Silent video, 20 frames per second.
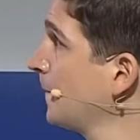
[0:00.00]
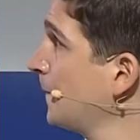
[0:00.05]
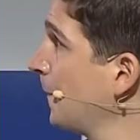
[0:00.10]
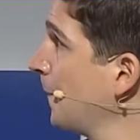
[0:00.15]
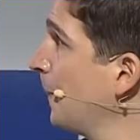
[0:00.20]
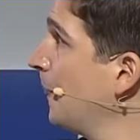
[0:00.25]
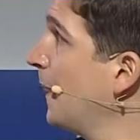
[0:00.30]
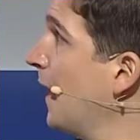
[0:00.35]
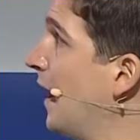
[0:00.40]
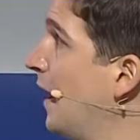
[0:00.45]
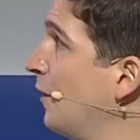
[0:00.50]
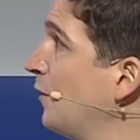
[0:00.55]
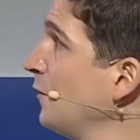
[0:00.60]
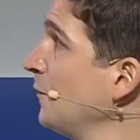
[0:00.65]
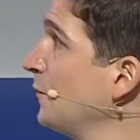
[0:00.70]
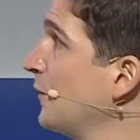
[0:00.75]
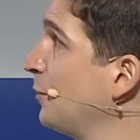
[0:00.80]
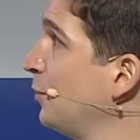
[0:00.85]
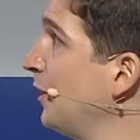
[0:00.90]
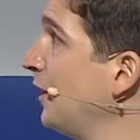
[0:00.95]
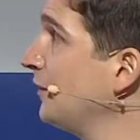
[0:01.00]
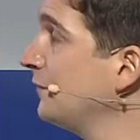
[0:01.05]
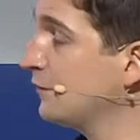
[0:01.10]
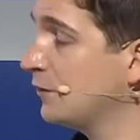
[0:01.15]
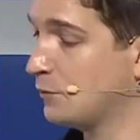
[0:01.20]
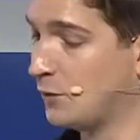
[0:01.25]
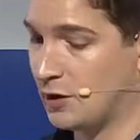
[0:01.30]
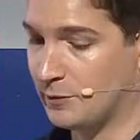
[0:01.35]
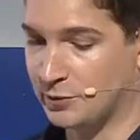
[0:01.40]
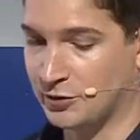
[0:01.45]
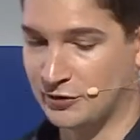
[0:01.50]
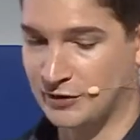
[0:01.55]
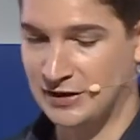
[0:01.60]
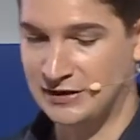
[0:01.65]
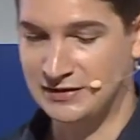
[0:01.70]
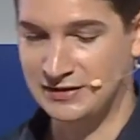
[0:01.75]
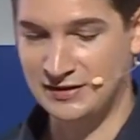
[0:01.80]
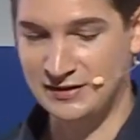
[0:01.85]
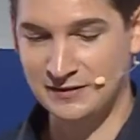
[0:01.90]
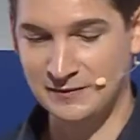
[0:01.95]
Now, the platform
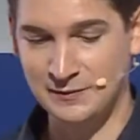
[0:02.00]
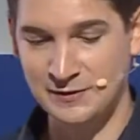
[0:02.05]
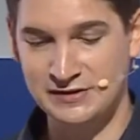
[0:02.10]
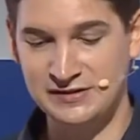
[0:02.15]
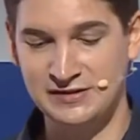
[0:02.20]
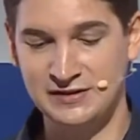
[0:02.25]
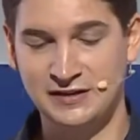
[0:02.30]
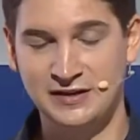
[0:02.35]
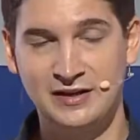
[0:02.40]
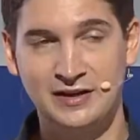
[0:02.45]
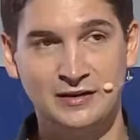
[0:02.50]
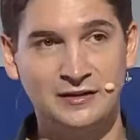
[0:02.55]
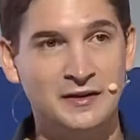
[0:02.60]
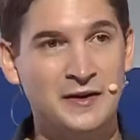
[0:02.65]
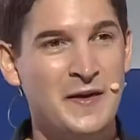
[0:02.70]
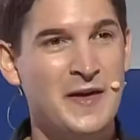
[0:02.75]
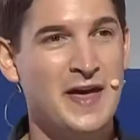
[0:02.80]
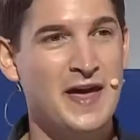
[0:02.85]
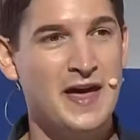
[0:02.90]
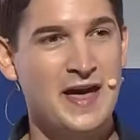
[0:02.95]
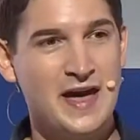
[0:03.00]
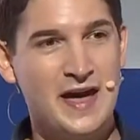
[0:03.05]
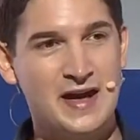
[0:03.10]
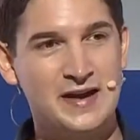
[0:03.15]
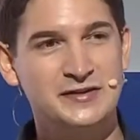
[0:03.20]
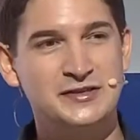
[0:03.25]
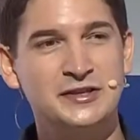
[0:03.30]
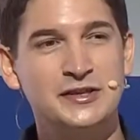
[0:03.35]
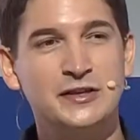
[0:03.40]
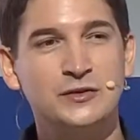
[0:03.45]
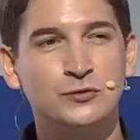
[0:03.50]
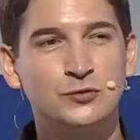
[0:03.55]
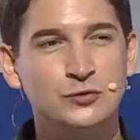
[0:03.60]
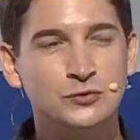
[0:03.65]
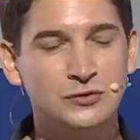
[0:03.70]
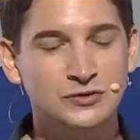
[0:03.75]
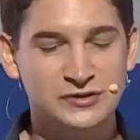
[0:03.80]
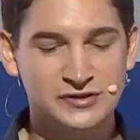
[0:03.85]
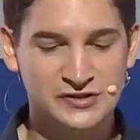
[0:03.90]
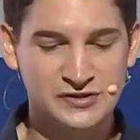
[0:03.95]
operator is the king and he
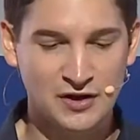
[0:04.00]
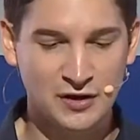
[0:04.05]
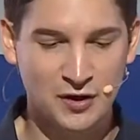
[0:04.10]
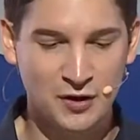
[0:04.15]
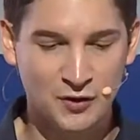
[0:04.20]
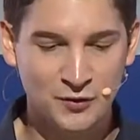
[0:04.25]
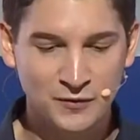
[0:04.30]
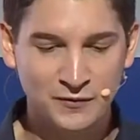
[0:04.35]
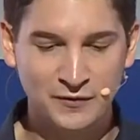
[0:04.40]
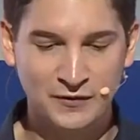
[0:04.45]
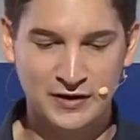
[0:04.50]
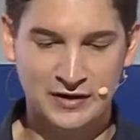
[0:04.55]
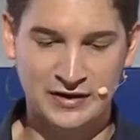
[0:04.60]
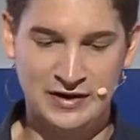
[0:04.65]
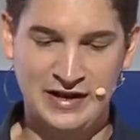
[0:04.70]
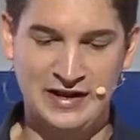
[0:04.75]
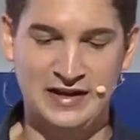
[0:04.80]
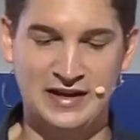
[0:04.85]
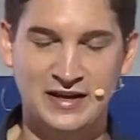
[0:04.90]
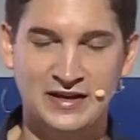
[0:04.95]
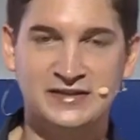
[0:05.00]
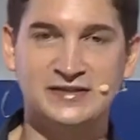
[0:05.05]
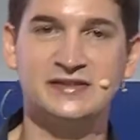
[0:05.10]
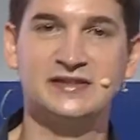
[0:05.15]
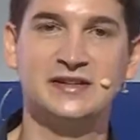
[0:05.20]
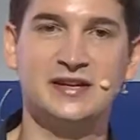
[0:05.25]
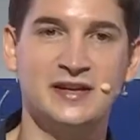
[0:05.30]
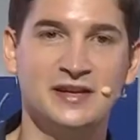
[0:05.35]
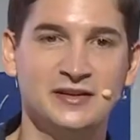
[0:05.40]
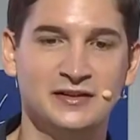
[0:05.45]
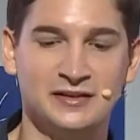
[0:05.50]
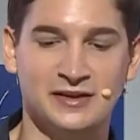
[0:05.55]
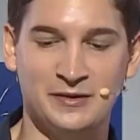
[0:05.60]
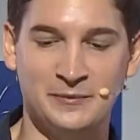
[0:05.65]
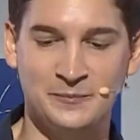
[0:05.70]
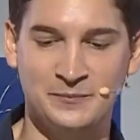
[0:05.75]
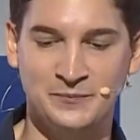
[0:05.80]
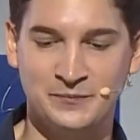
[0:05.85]
rules over his kingdom.